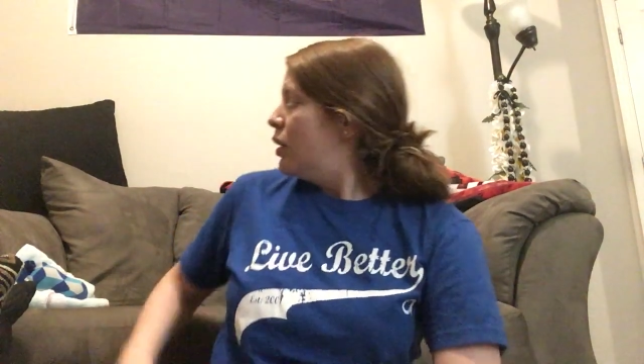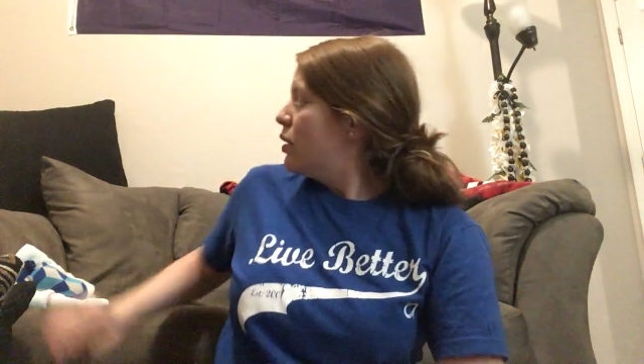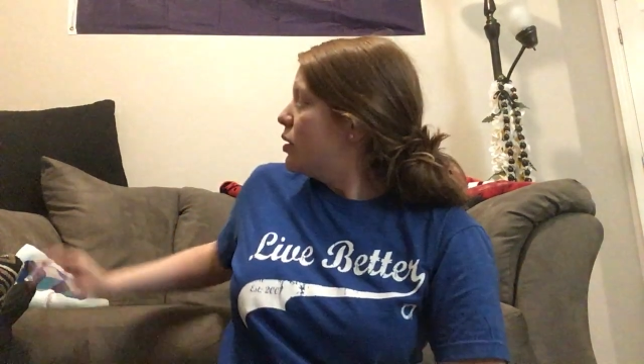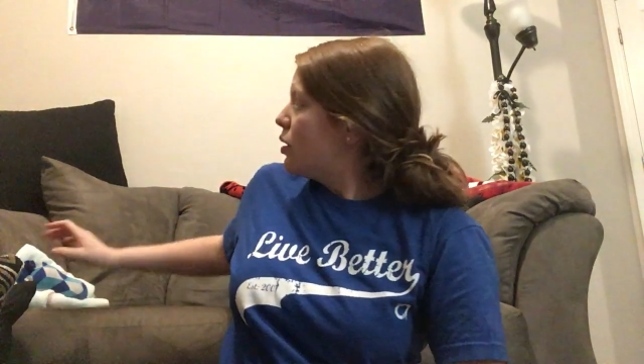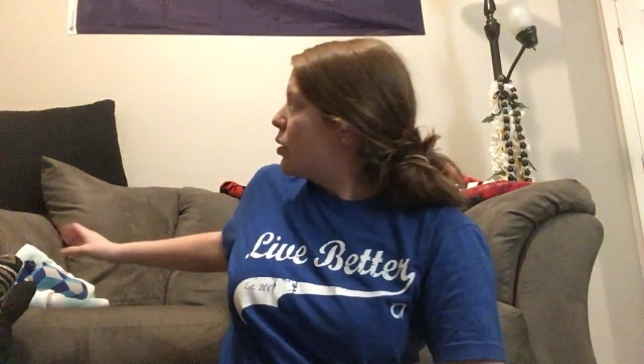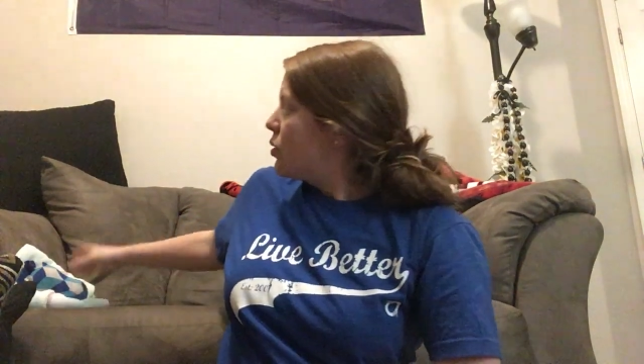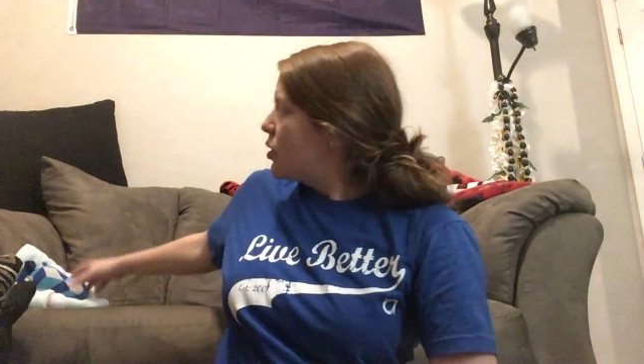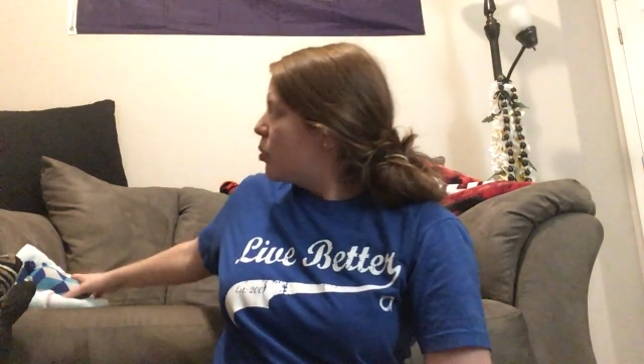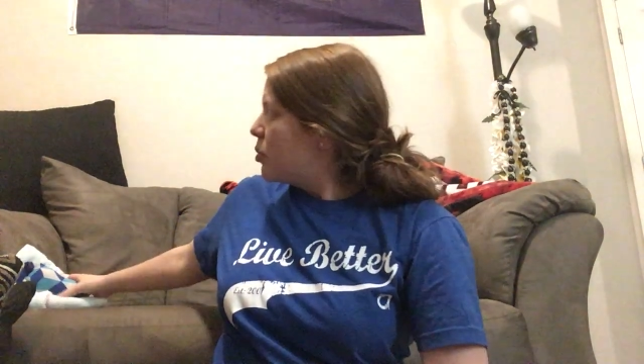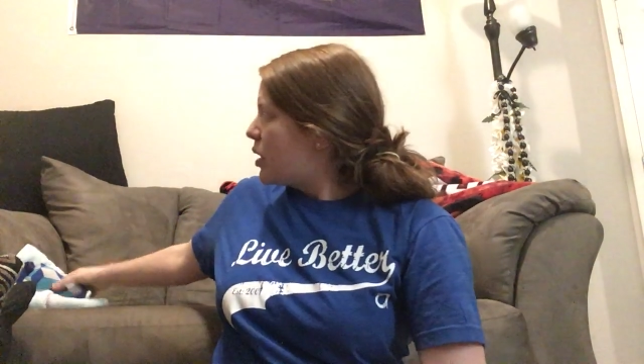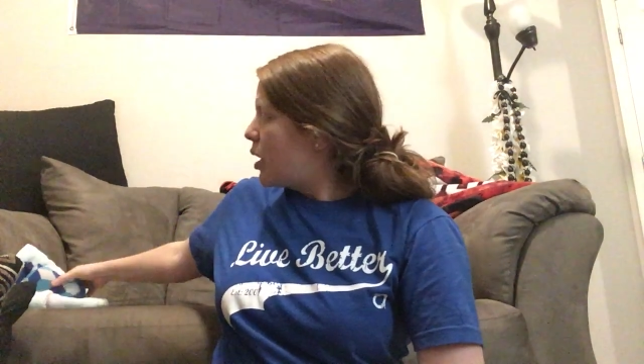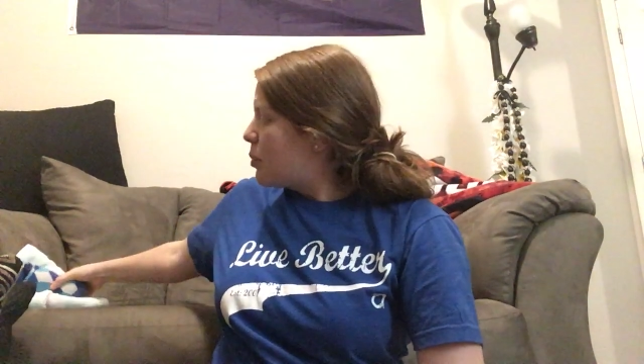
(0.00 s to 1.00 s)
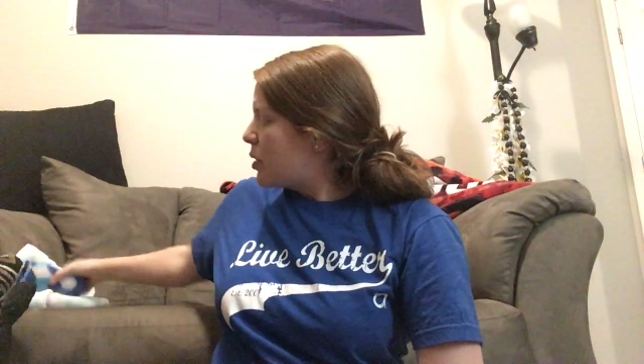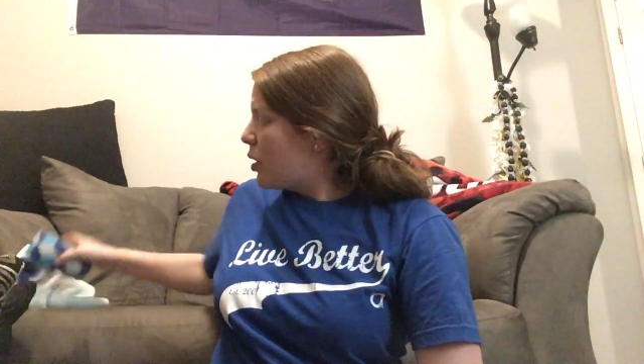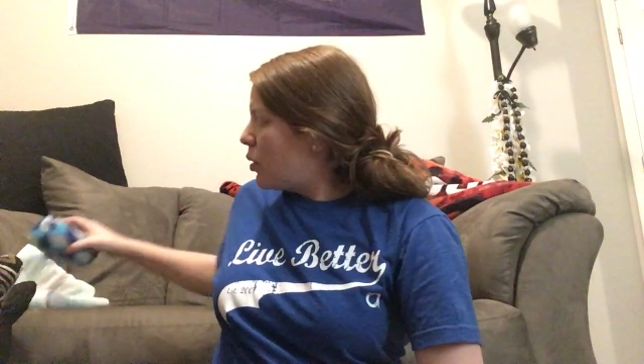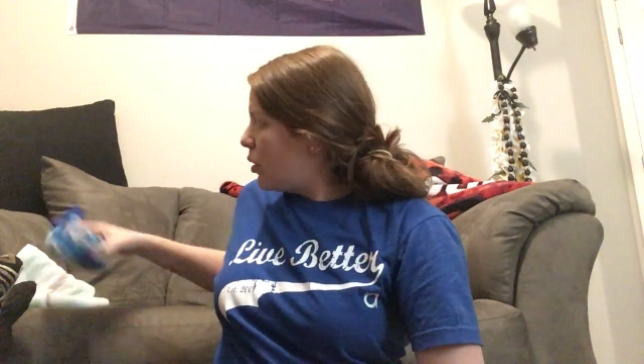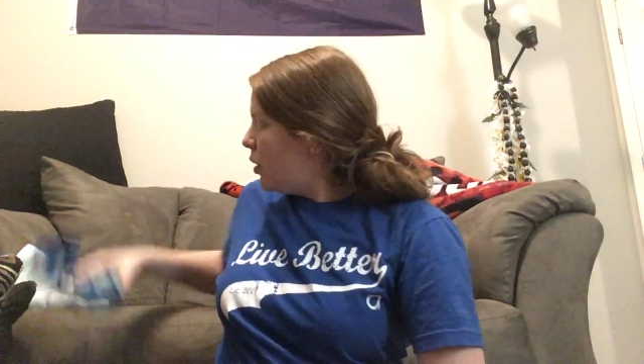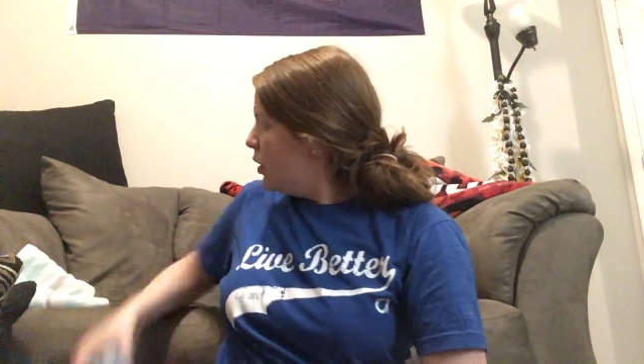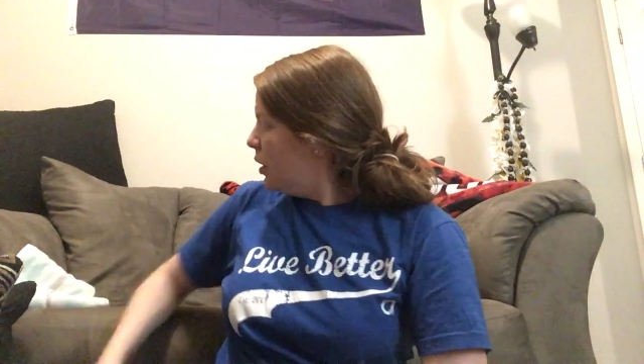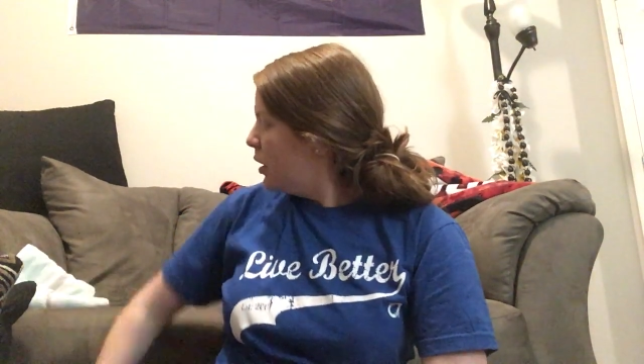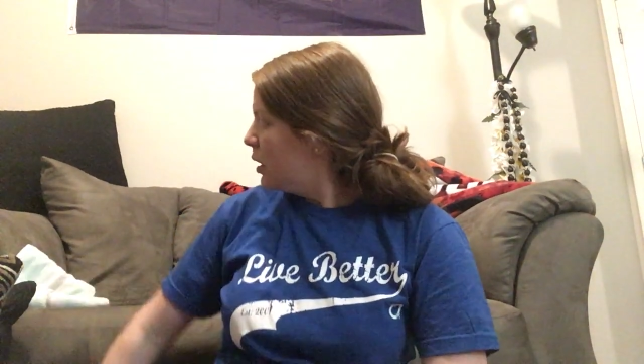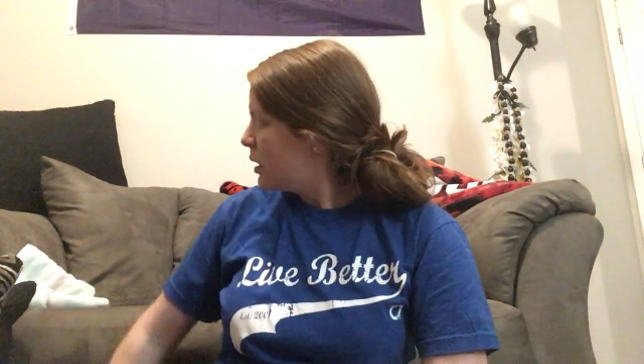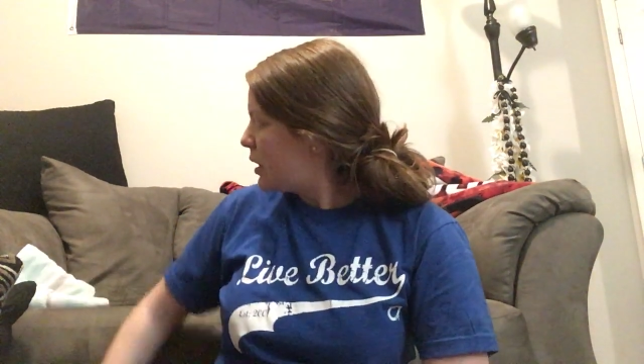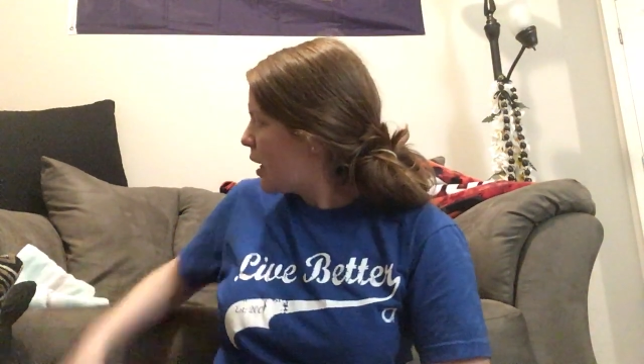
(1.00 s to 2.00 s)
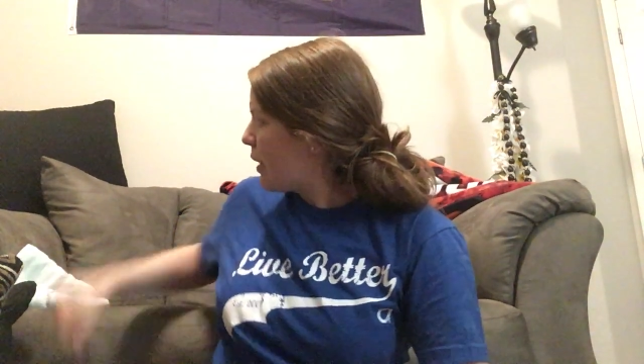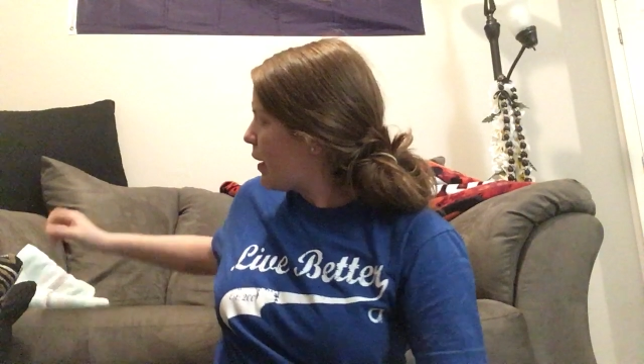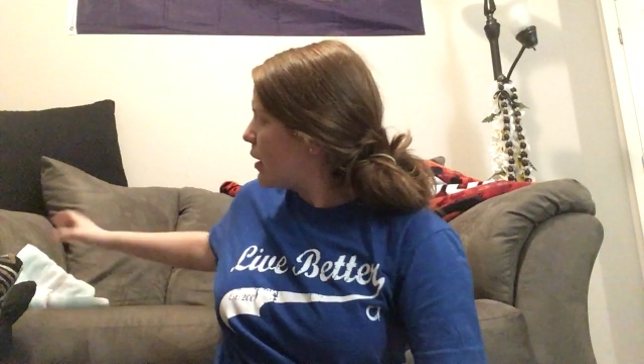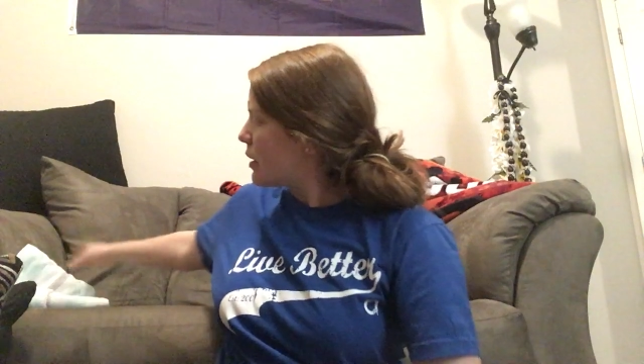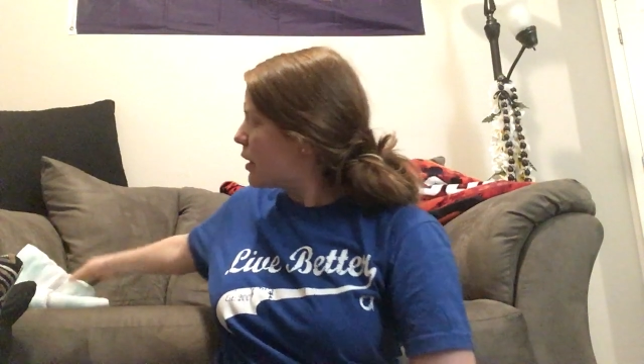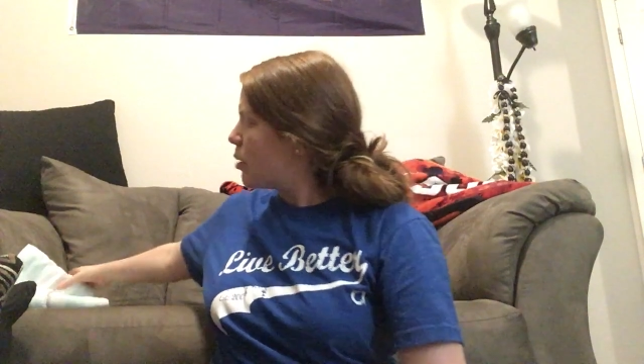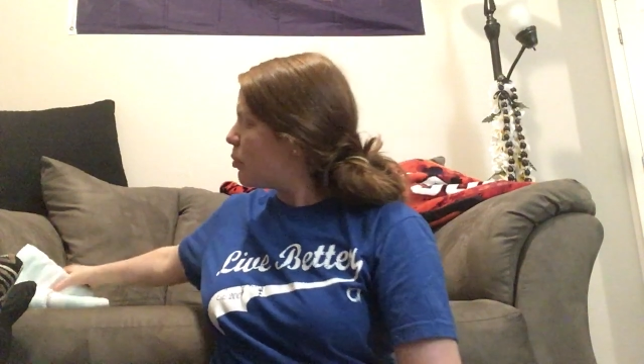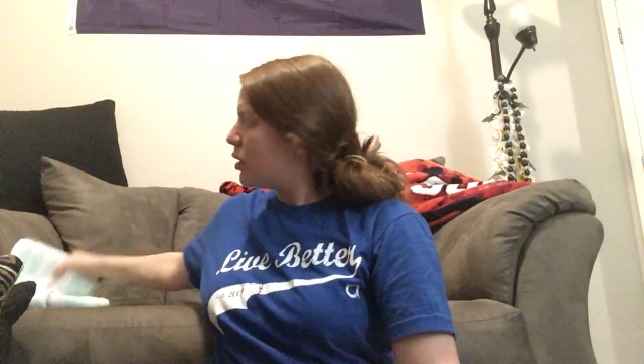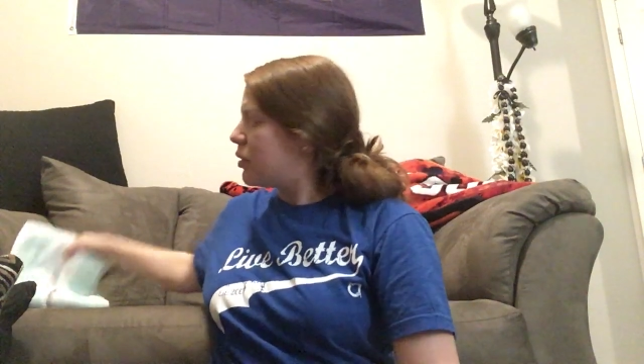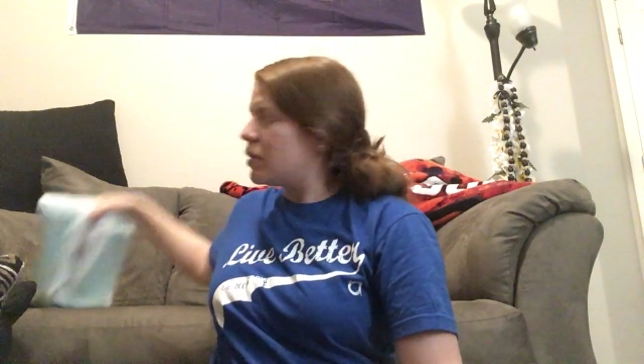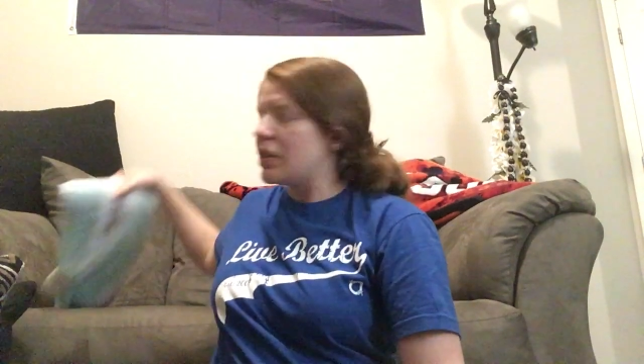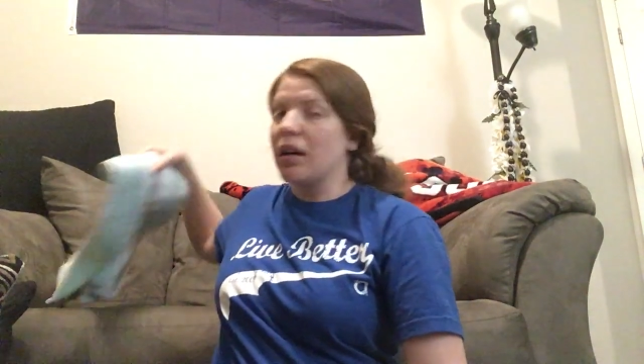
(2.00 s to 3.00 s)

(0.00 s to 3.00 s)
So sometimes I'll take that same little